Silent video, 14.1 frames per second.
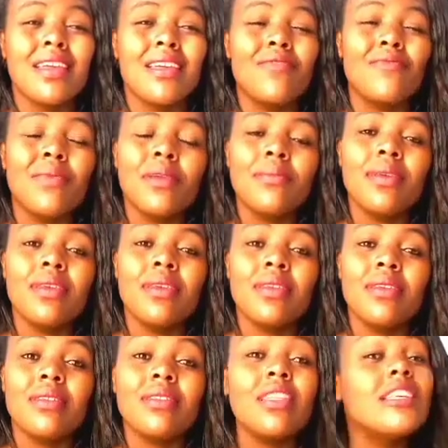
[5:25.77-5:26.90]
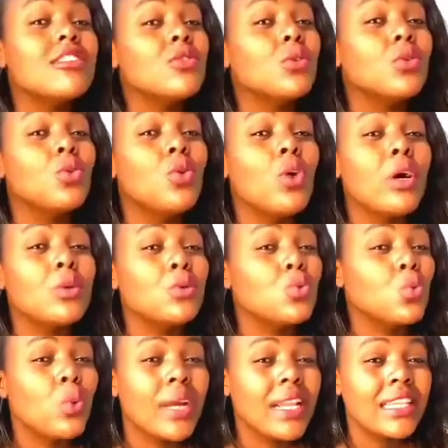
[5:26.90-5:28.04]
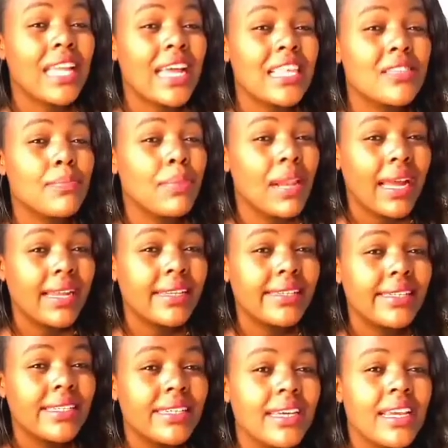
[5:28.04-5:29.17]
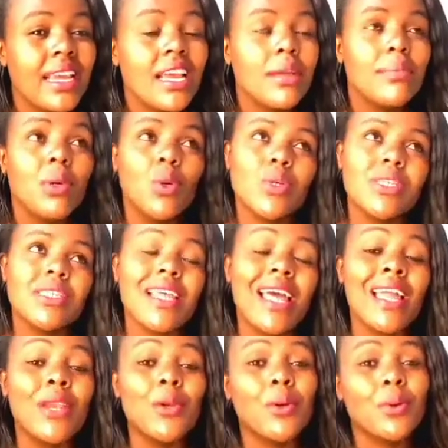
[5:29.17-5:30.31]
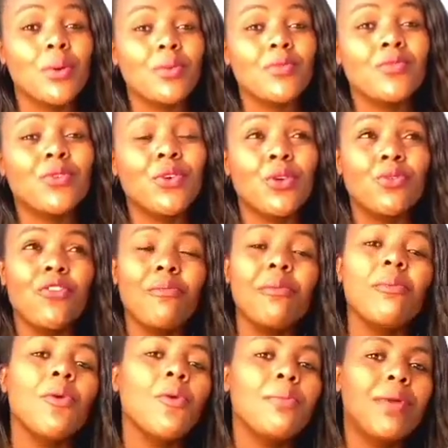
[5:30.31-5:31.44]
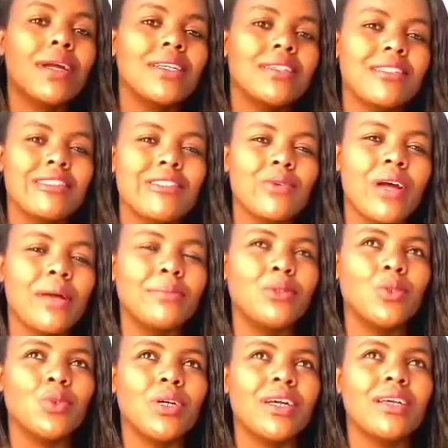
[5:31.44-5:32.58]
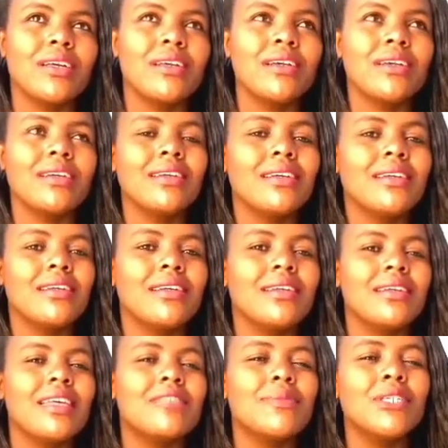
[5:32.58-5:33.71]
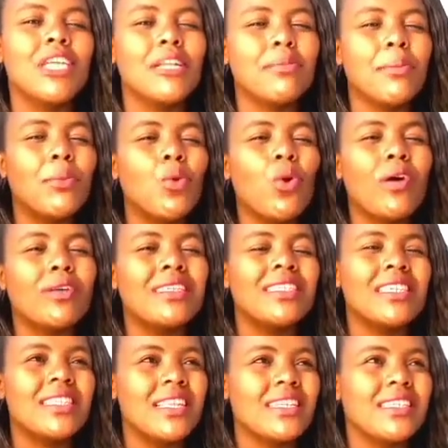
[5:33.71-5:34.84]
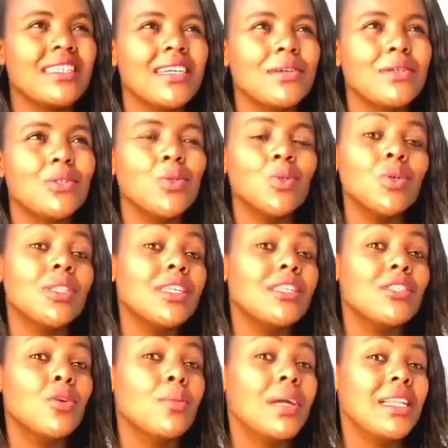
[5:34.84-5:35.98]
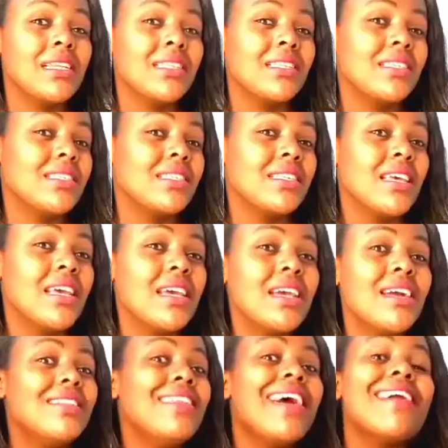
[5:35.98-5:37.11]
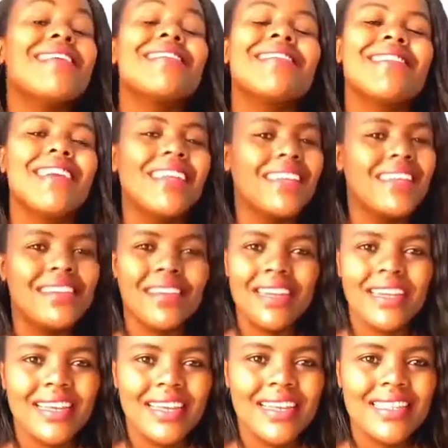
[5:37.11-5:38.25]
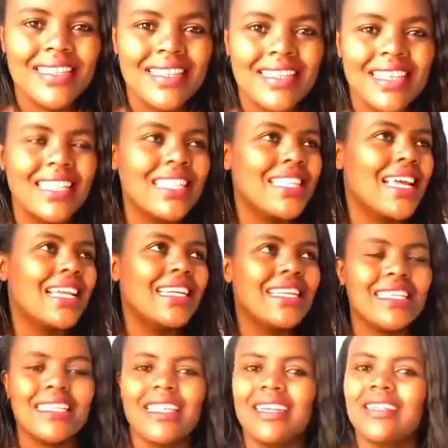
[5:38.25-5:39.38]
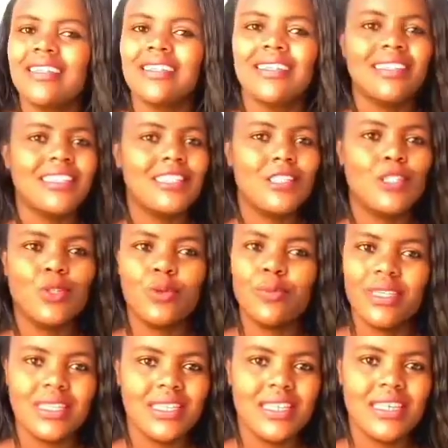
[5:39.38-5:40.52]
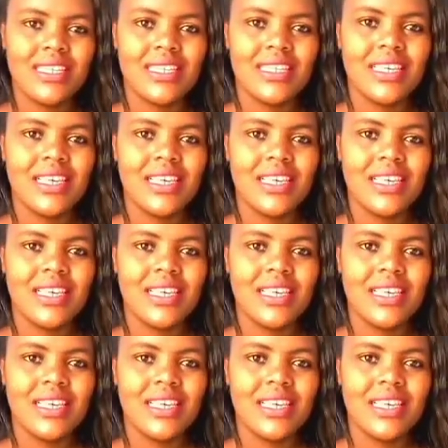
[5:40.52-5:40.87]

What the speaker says: if maybe things don't go out well as planned. Because I know for people who practice law, I'm sure, especially people who are just starting out, you know, there's normally this, there are rainy days, and then there are days that there's no business.